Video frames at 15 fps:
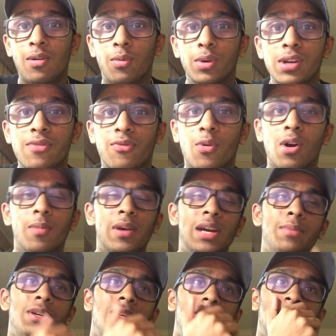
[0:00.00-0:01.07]
Week 4,
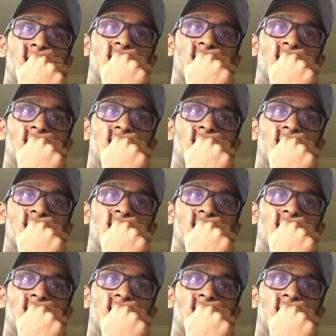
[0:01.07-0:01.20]
baby.